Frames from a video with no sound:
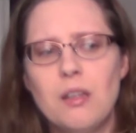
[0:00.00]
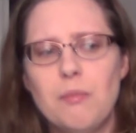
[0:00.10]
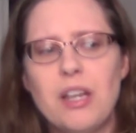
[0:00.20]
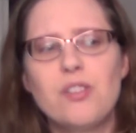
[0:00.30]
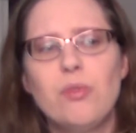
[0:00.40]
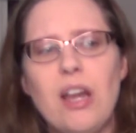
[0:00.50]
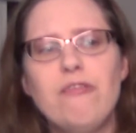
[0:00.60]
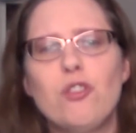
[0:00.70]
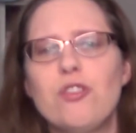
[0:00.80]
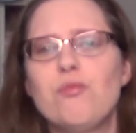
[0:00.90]
because when I
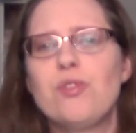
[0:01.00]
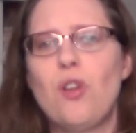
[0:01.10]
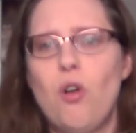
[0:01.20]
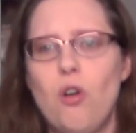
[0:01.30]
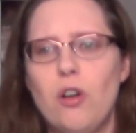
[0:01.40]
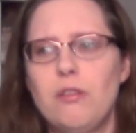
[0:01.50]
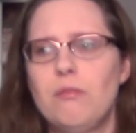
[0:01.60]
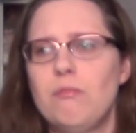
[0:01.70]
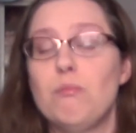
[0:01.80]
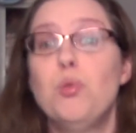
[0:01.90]
first was
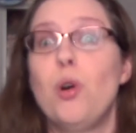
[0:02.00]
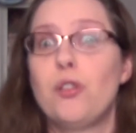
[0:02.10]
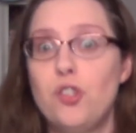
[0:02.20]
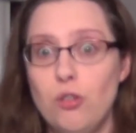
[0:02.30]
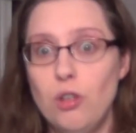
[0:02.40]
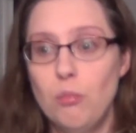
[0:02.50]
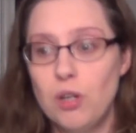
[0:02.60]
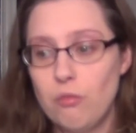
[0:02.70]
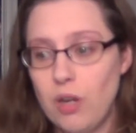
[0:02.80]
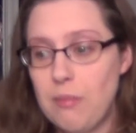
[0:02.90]
on
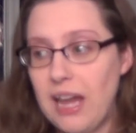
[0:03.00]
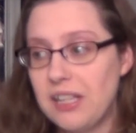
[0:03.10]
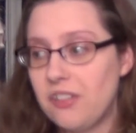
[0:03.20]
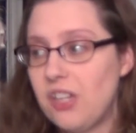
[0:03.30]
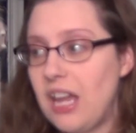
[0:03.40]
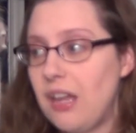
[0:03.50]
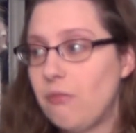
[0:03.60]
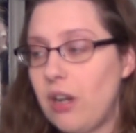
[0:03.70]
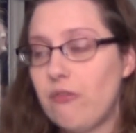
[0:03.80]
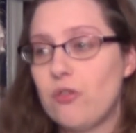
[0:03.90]
booktube way back in the day
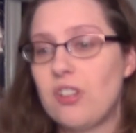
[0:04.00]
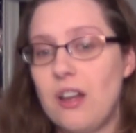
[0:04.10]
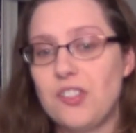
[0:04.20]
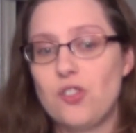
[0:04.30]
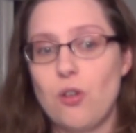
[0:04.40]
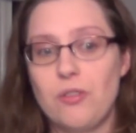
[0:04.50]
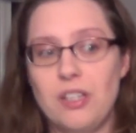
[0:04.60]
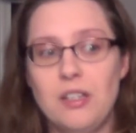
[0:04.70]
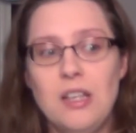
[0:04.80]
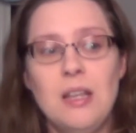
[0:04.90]
when I first got started